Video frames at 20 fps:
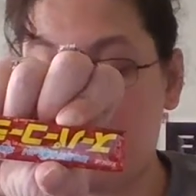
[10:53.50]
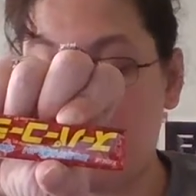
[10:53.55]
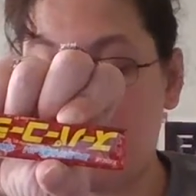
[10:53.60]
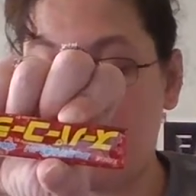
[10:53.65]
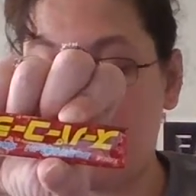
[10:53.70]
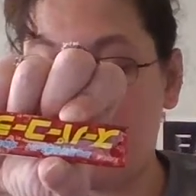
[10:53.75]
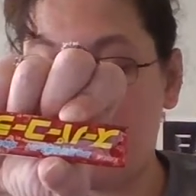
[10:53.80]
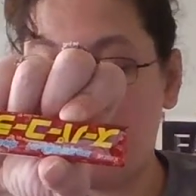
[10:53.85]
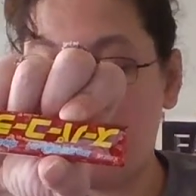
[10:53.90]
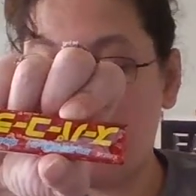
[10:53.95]

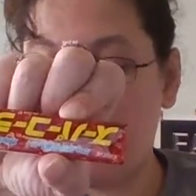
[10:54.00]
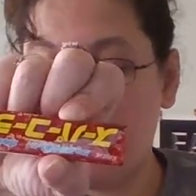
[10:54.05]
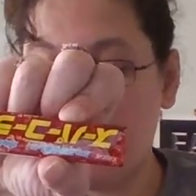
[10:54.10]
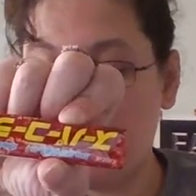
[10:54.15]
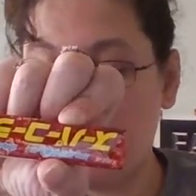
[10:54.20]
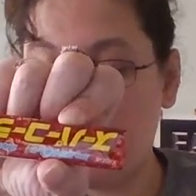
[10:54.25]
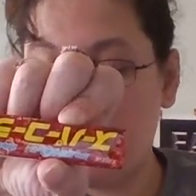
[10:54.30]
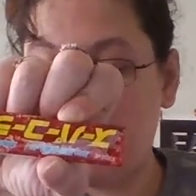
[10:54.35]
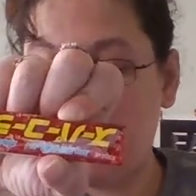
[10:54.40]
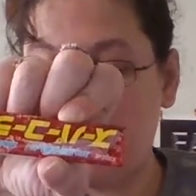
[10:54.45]
of
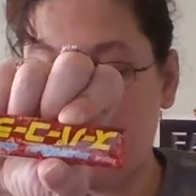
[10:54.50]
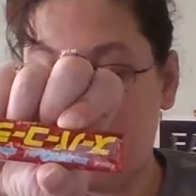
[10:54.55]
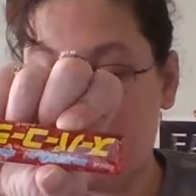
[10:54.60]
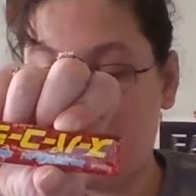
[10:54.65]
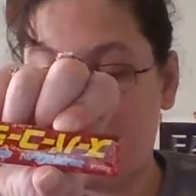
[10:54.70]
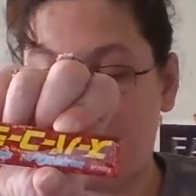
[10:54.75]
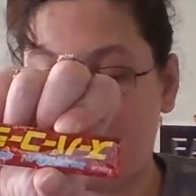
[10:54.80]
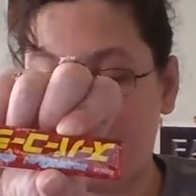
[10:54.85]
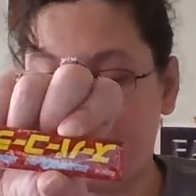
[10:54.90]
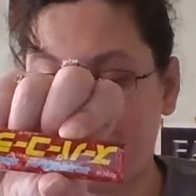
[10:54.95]
cola
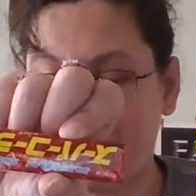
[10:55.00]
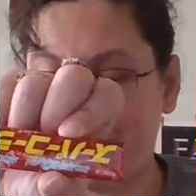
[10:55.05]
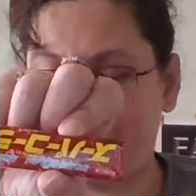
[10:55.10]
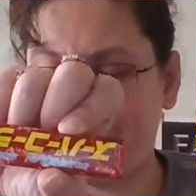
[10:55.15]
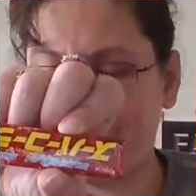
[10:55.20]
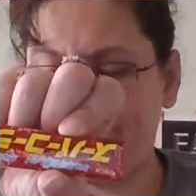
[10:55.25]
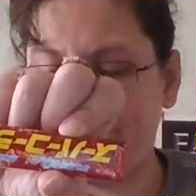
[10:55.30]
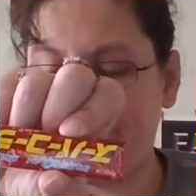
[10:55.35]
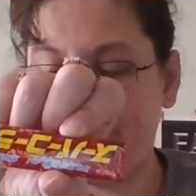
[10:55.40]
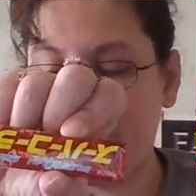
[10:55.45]
gum.
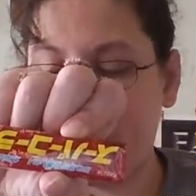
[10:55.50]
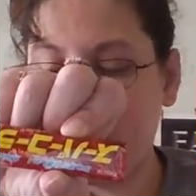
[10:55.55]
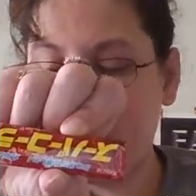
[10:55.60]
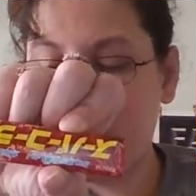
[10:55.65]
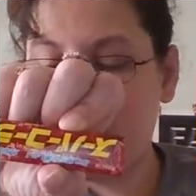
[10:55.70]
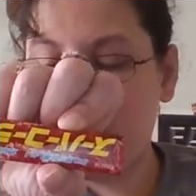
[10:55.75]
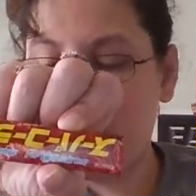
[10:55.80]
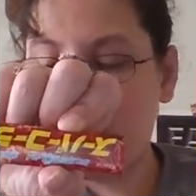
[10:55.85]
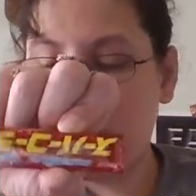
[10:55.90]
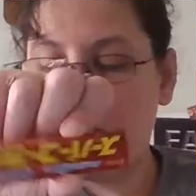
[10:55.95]

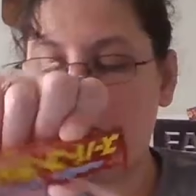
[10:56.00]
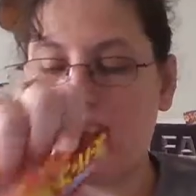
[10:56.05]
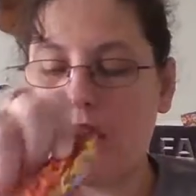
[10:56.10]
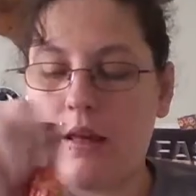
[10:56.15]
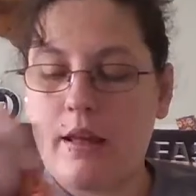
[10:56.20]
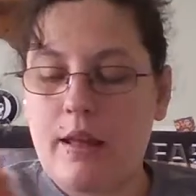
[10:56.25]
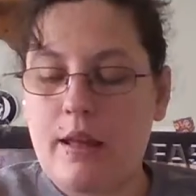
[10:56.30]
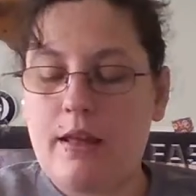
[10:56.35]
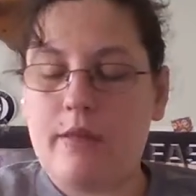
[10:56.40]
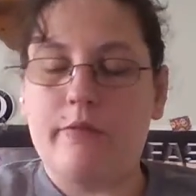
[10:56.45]

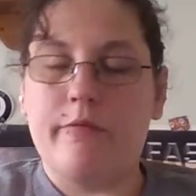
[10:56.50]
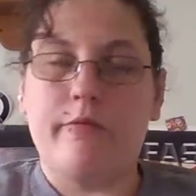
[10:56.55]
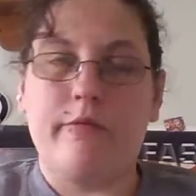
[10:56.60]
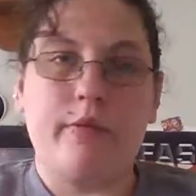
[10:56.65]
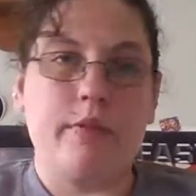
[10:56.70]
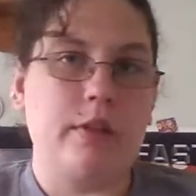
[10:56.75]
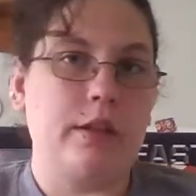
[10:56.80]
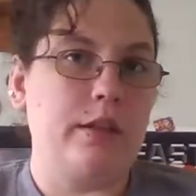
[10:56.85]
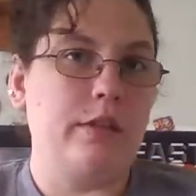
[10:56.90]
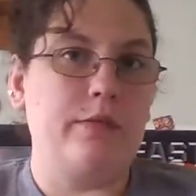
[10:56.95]
Again,
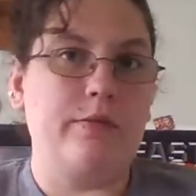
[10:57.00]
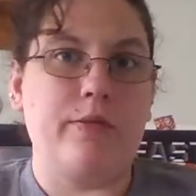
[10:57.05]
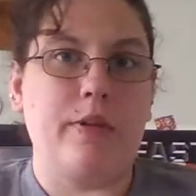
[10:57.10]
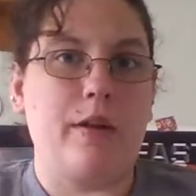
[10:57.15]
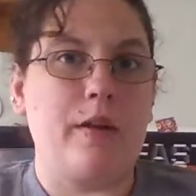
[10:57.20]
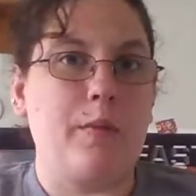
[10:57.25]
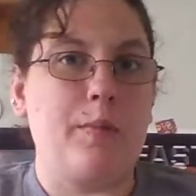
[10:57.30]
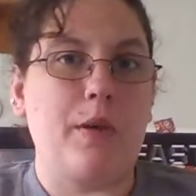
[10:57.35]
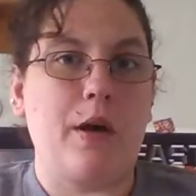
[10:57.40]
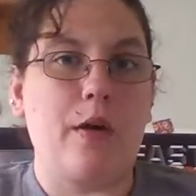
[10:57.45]
it's
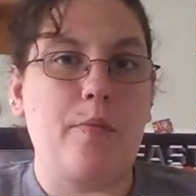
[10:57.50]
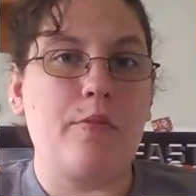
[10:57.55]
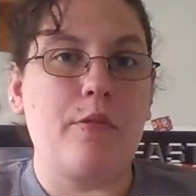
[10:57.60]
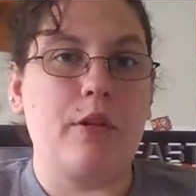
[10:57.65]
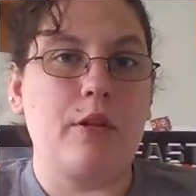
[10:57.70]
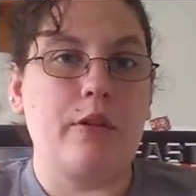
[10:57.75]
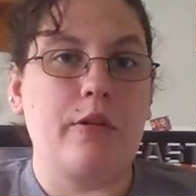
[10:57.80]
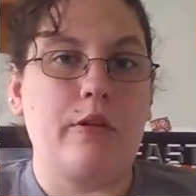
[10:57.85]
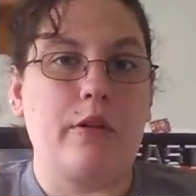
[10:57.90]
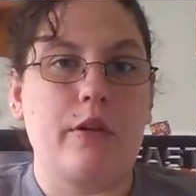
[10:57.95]
very
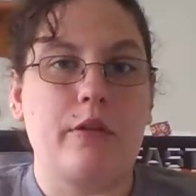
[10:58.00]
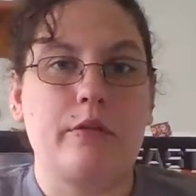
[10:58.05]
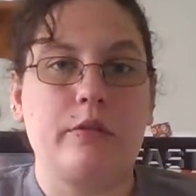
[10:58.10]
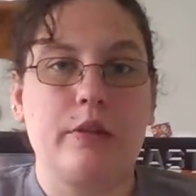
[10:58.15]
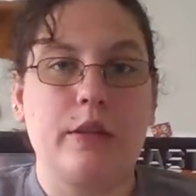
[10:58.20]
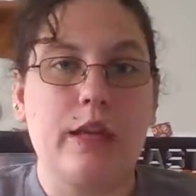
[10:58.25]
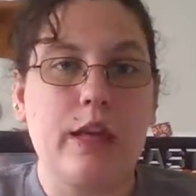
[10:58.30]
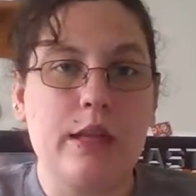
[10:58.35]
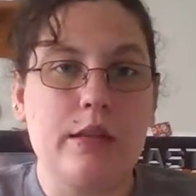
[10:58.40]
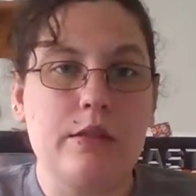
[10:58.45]
popular
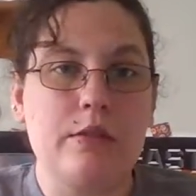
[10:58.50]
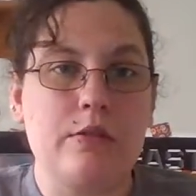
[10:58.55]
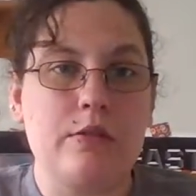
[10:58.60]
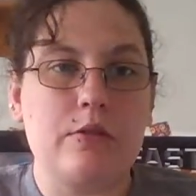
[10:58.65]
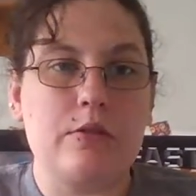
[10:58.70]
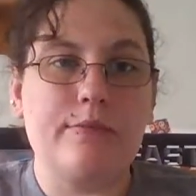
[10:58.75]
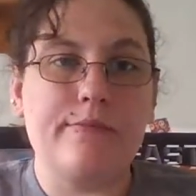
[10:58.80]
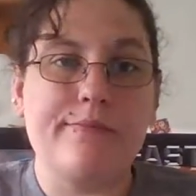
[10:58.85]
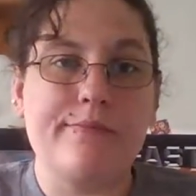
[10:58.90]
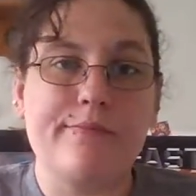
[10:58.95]
around kids.